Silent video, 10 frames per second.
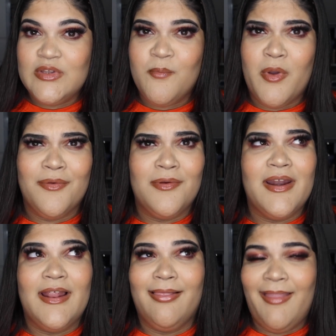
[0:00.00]
them, whether or not
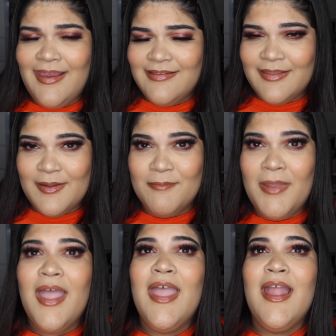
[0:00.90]
I like them,
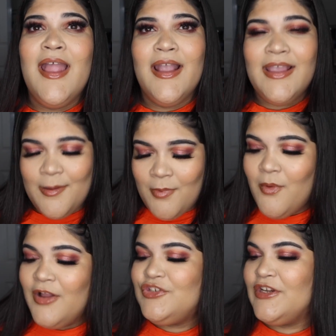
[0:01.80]
keep on
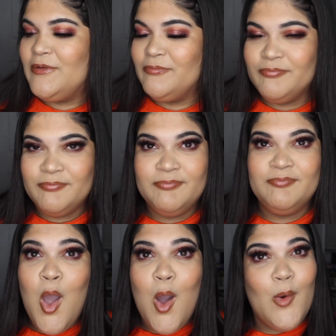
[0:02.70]
watching.
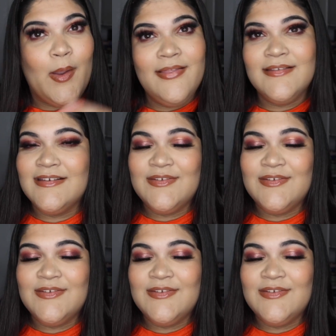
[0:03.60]
Okay, let's get